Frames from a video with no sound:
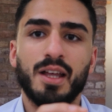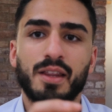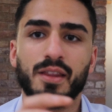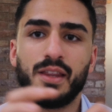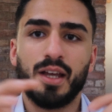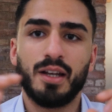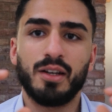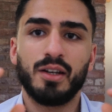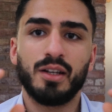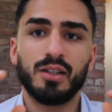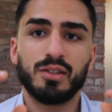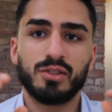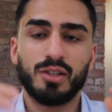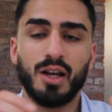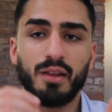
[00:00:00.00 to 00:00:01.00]
then
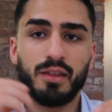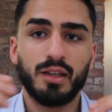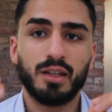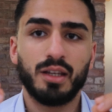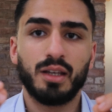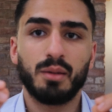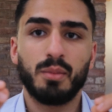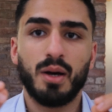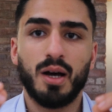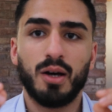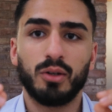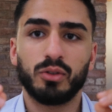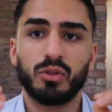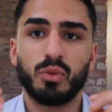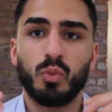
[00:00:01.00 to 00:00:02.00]
start thinking
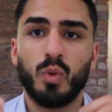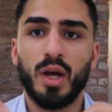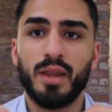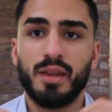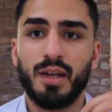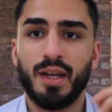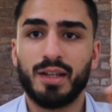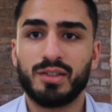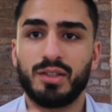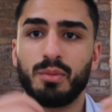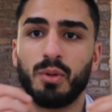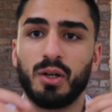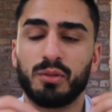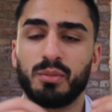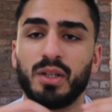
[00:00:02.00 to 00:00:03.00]
about when the next
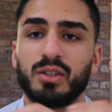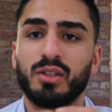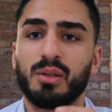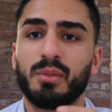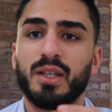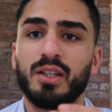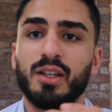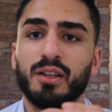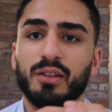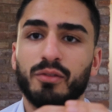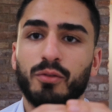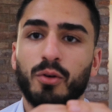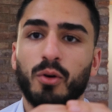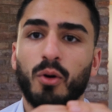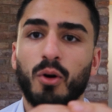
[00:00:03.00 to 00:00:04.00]
departmental meeting
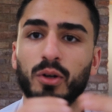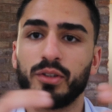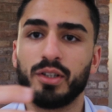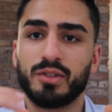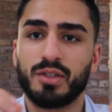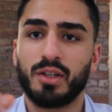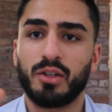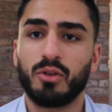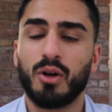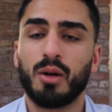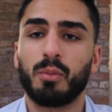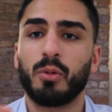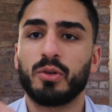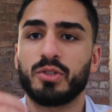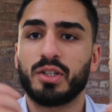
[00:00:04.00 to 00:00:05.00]
for audits and
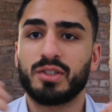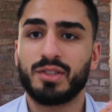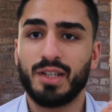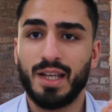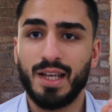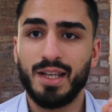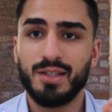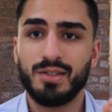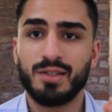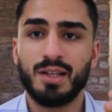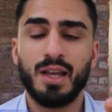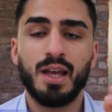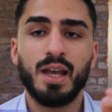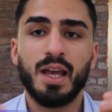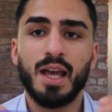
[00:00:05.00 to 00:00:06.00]
QR projects is,
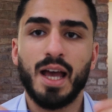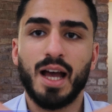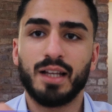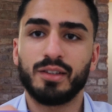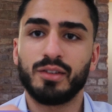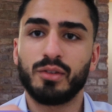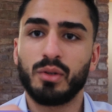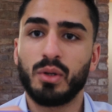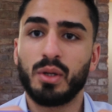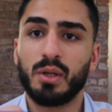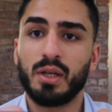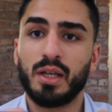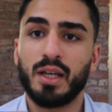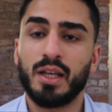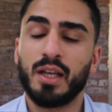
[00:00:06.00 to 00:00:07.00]
and
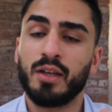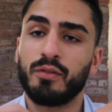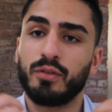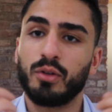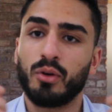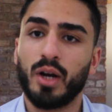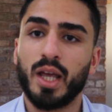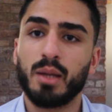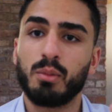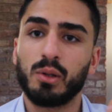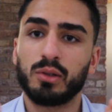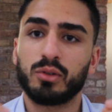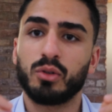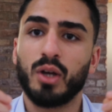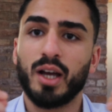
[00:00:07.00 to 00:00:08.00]
if you're
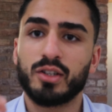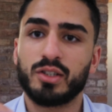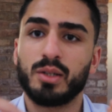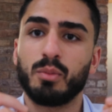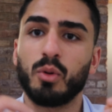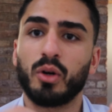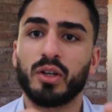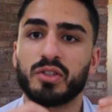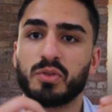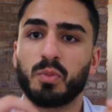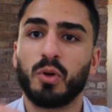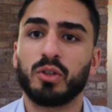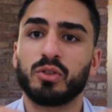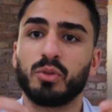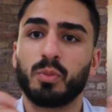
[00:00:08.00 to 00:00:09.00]
able to actually book a
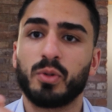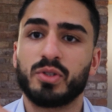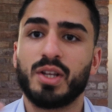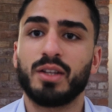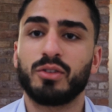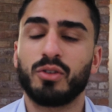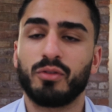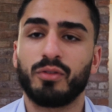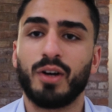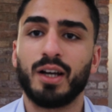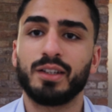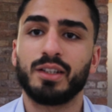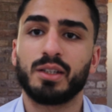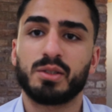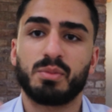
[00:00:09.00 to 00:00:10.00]
spot to present your
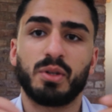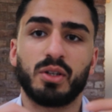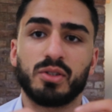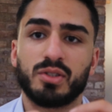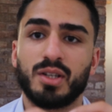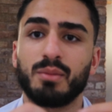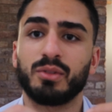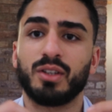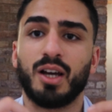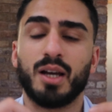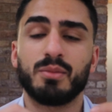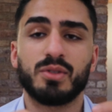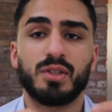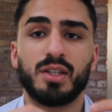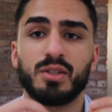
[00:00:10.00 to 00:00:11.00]
findings, because
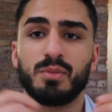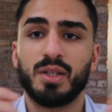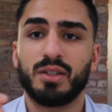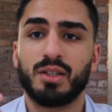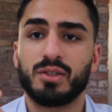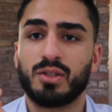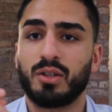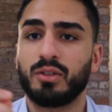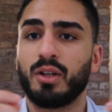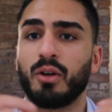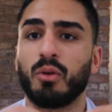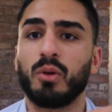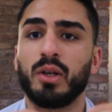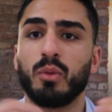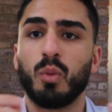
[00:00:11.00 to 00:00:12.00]
sometimes these meetings are done
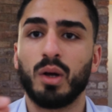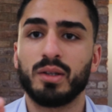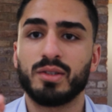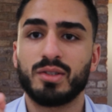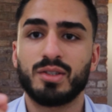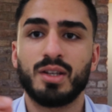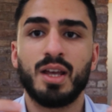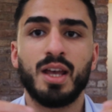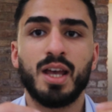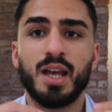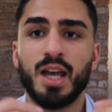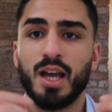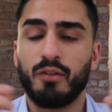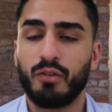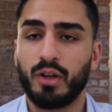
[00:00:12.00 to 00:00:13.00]
only once
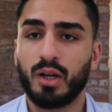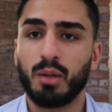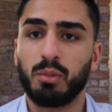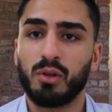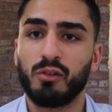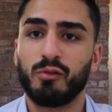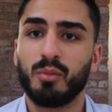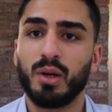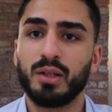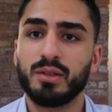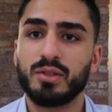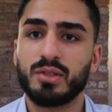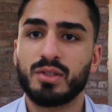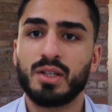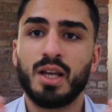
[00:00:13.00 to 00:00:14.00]
every couple of
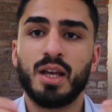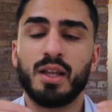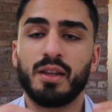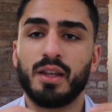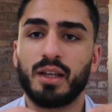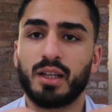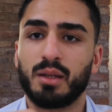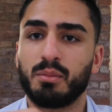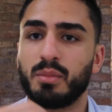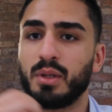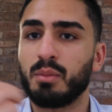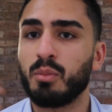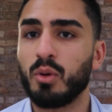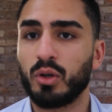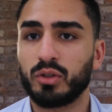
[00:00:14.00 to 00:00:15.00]
months. They can
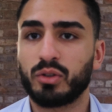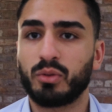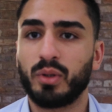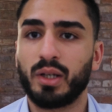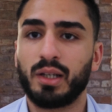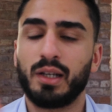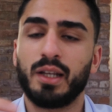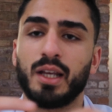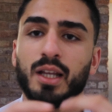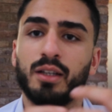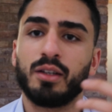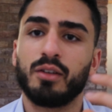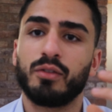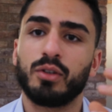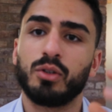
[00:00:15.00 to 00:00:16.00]
be booked quickly,
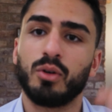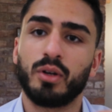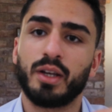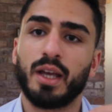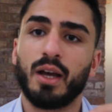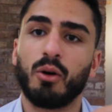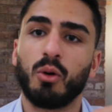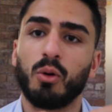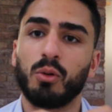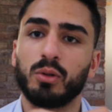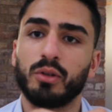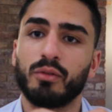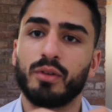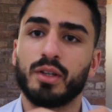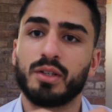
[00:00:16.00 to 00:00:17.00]
and if you don't get a
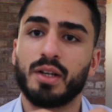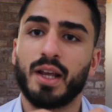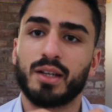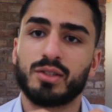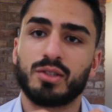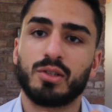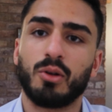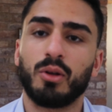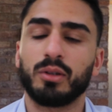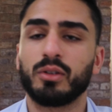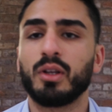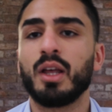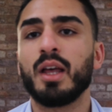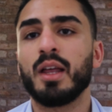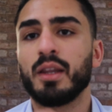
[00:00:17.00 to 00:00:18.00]
hold of the next
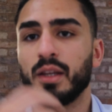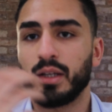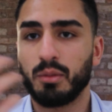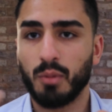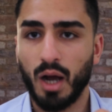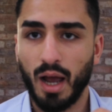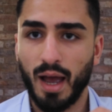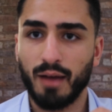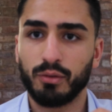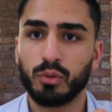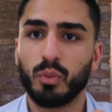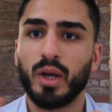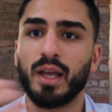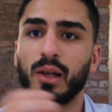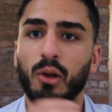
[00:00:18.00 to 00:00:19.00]
slot, then you might have
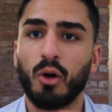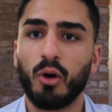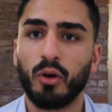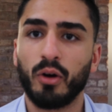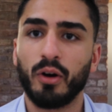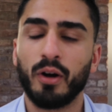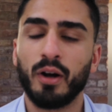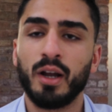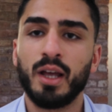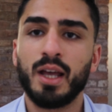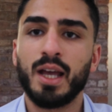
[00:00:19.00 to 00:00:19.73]
to wait longer.